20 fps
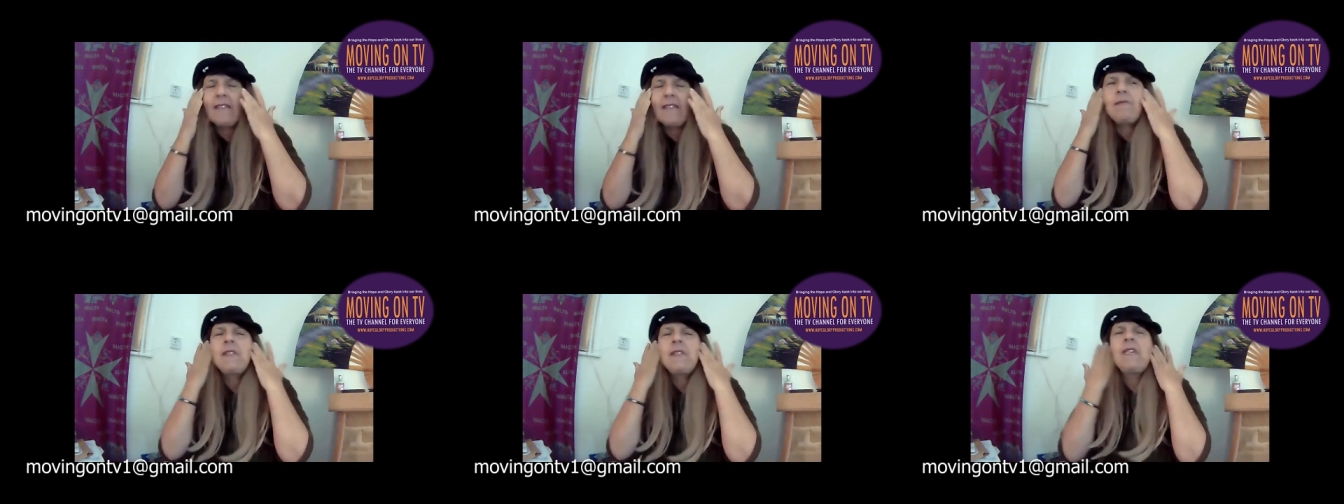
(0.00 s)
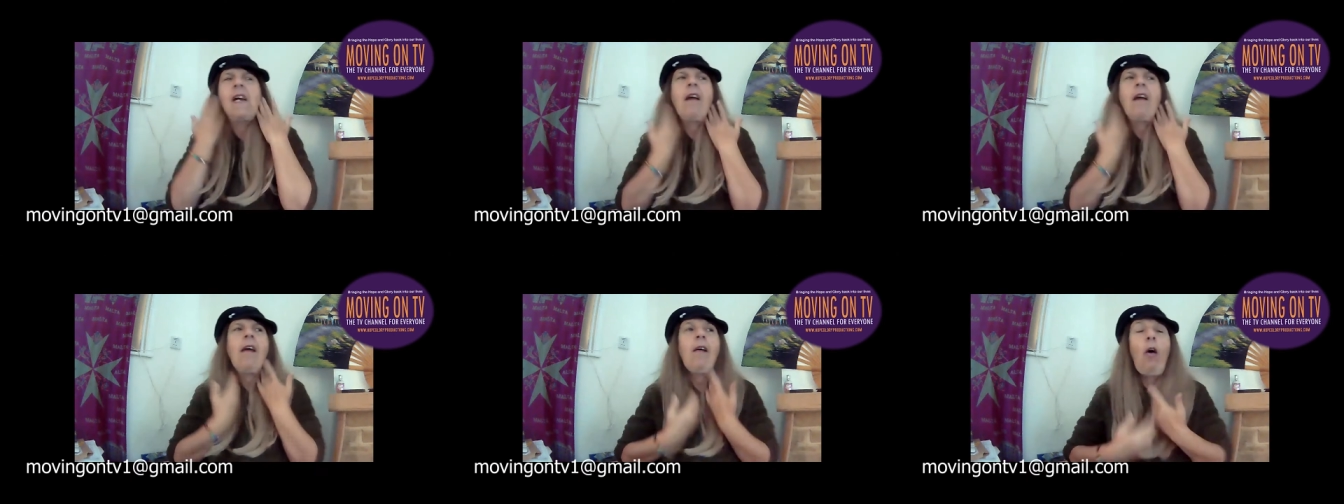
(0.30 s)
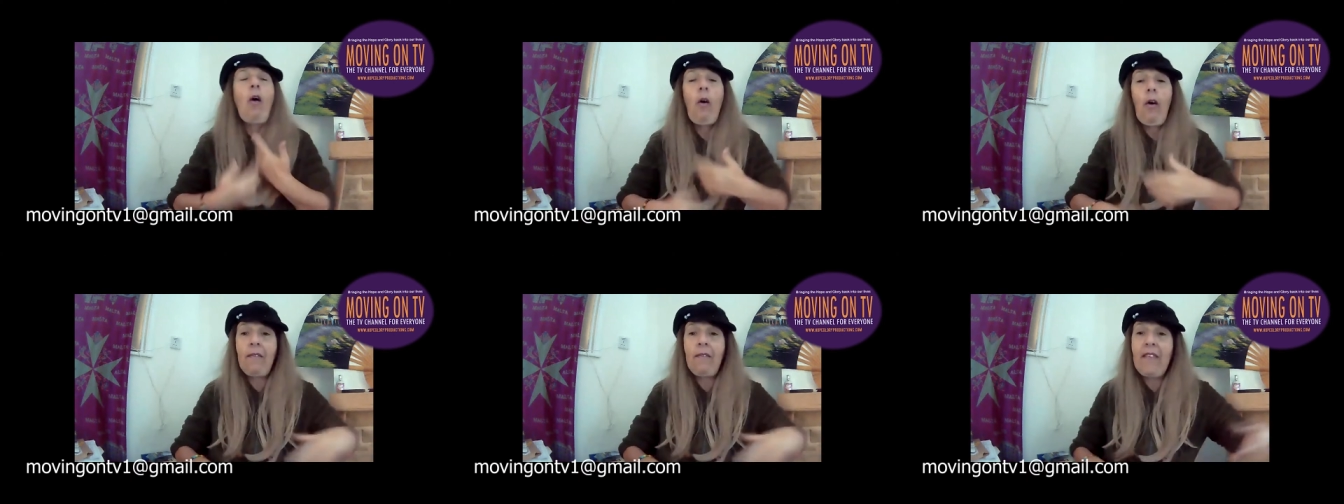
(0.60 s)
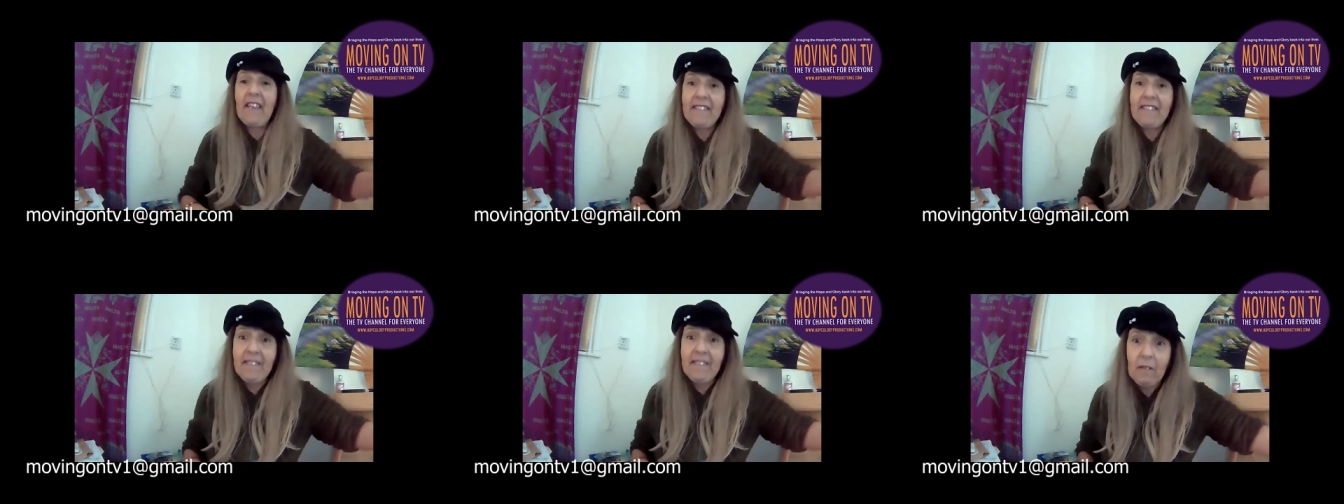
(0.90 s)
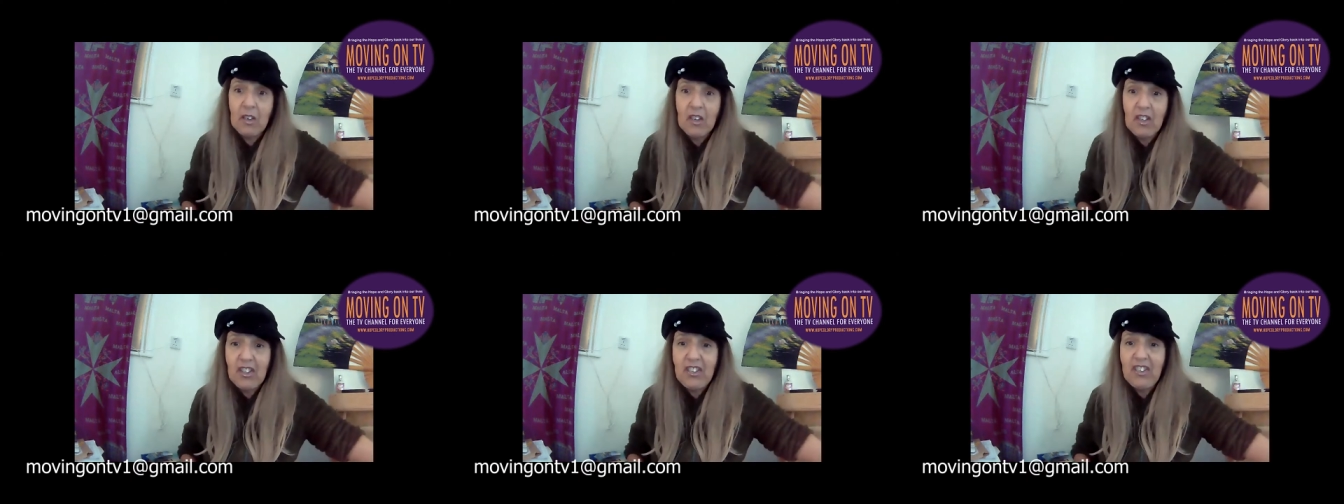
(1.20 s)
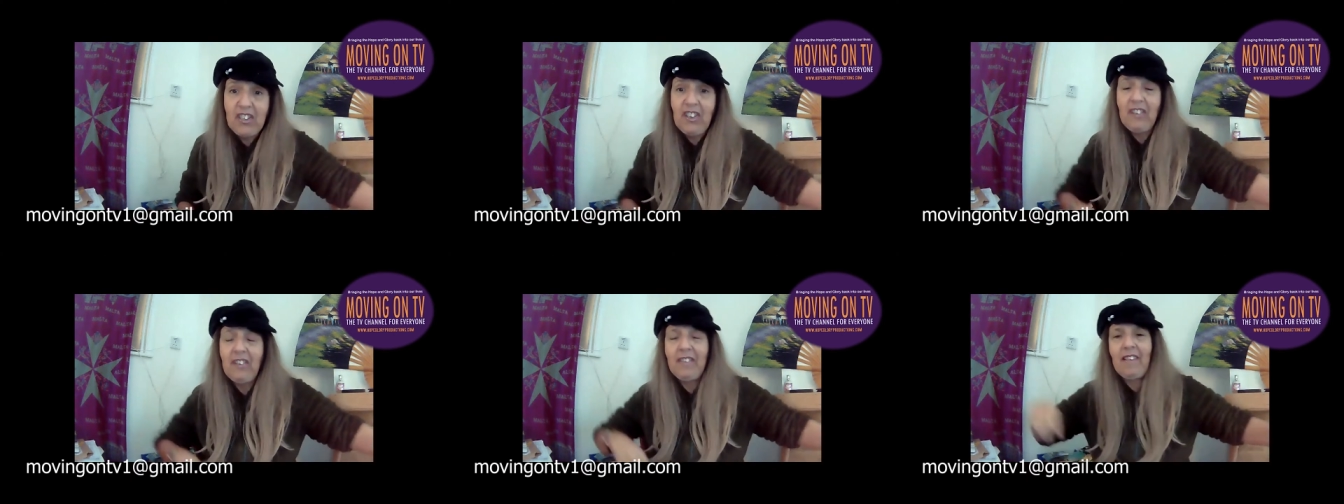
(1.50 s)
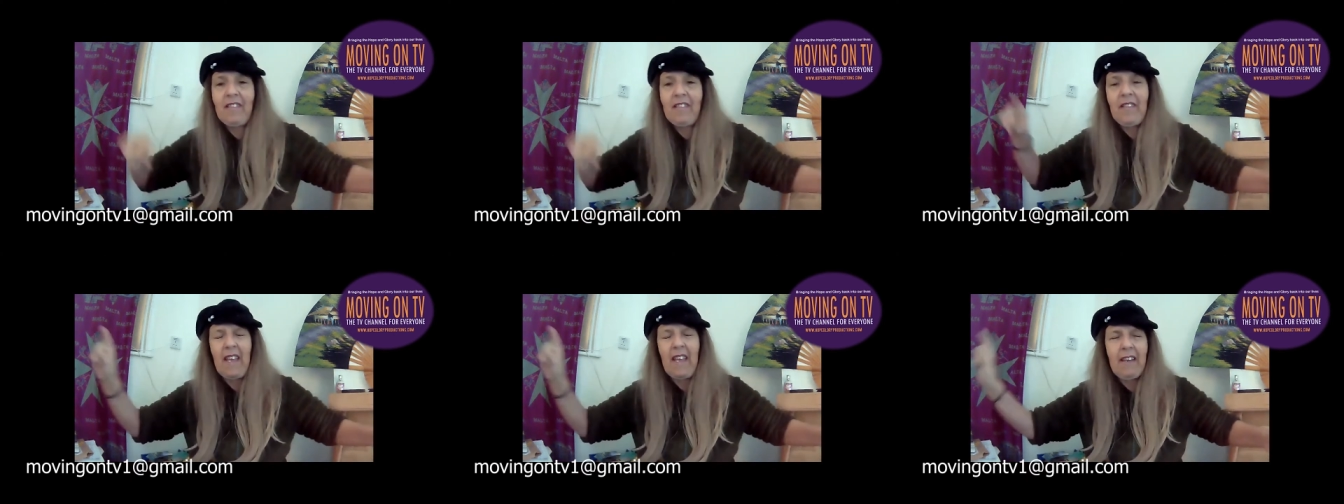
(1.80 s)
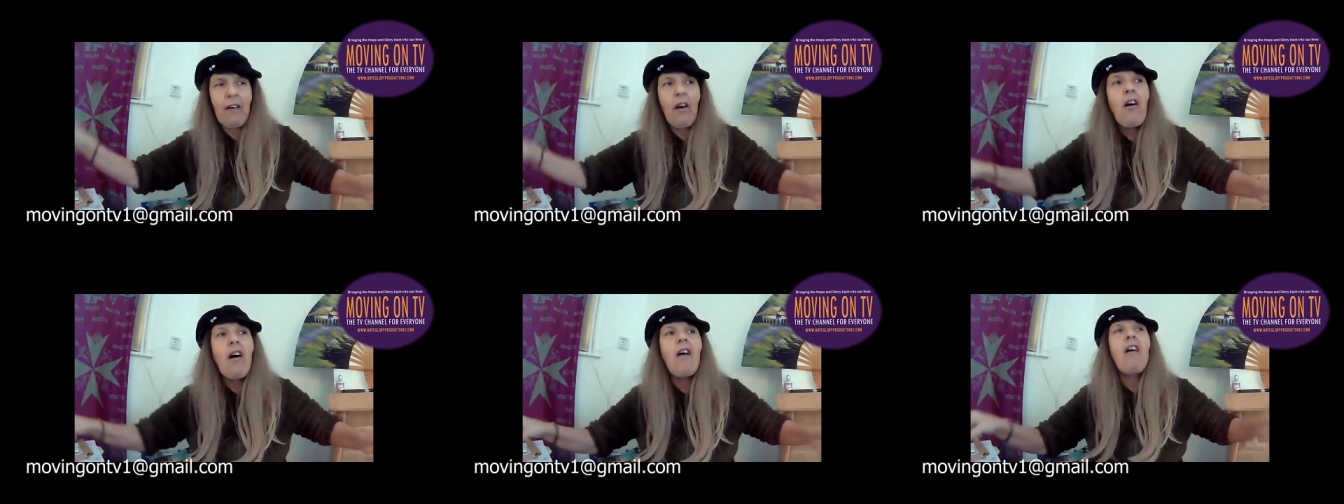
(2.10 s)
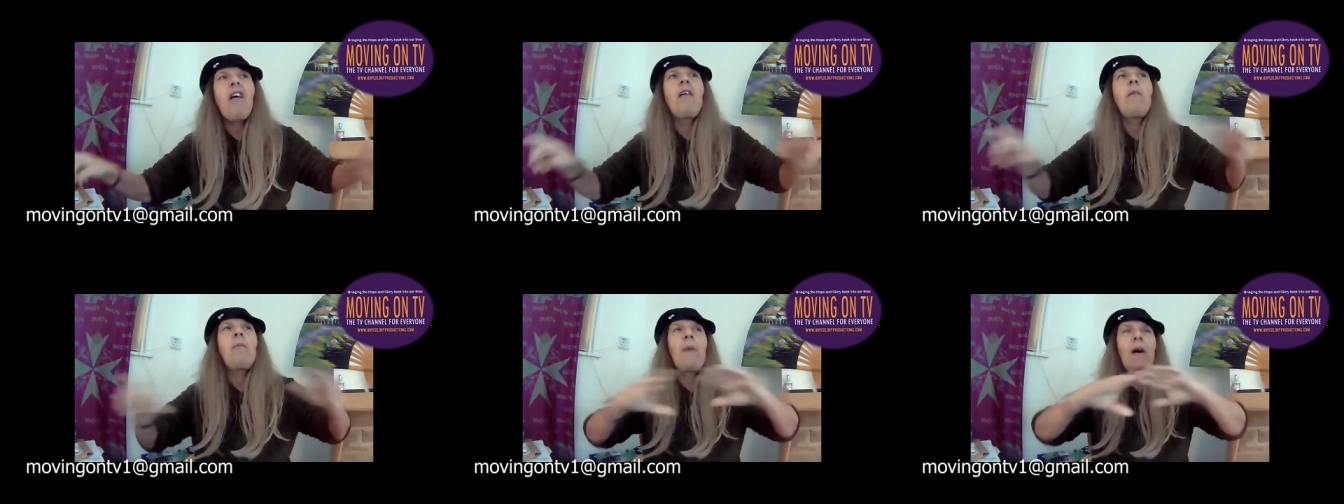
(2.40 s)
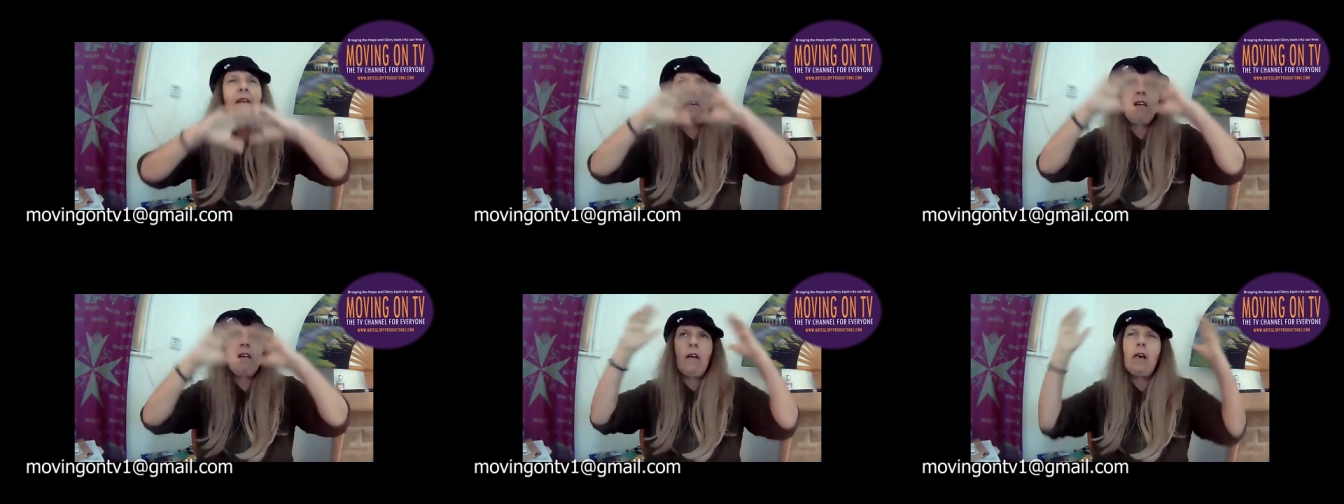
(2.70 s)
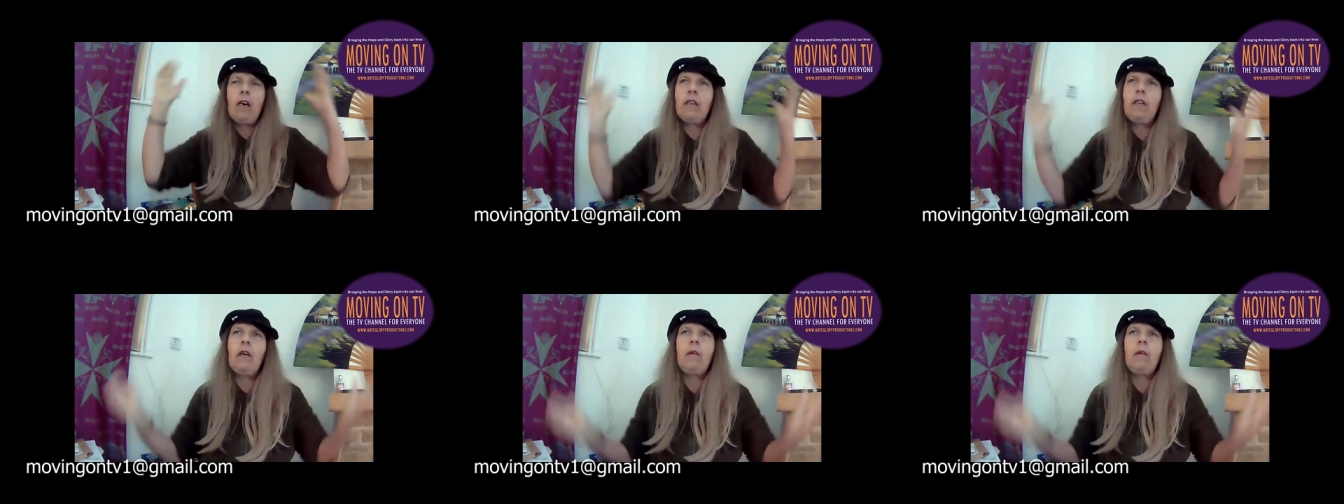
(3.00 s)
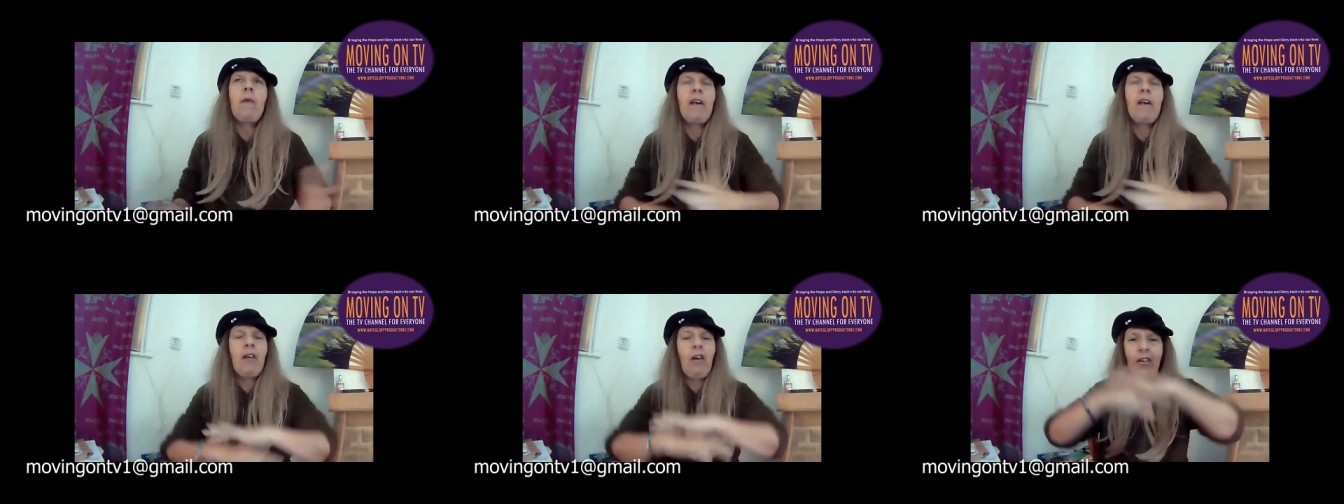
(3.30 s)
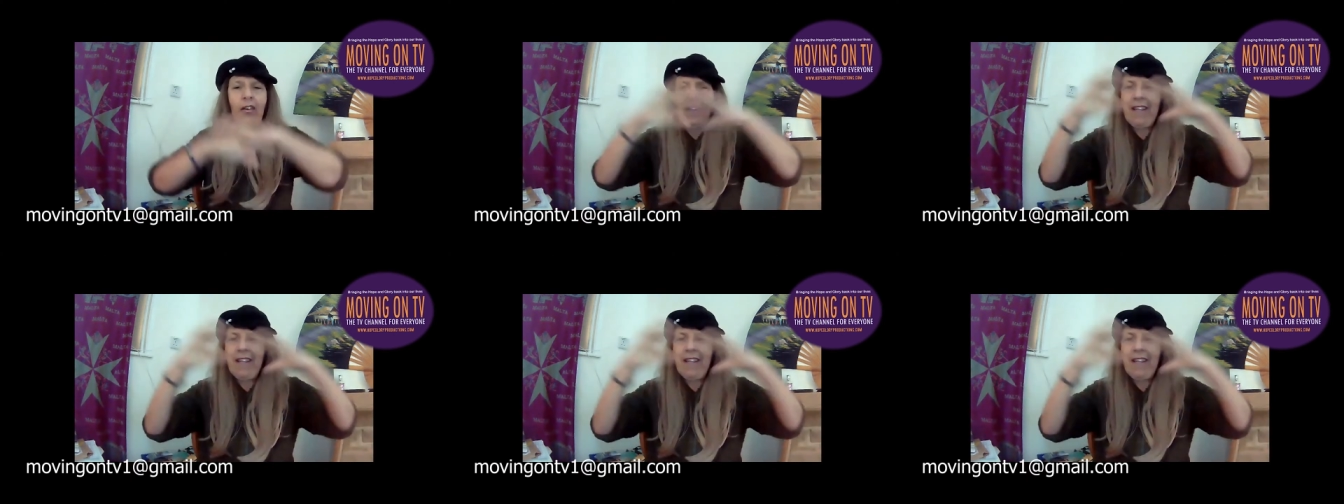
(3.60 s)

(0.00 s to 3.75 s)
And oh, and there's some good news. And then, oh my God, oh my God.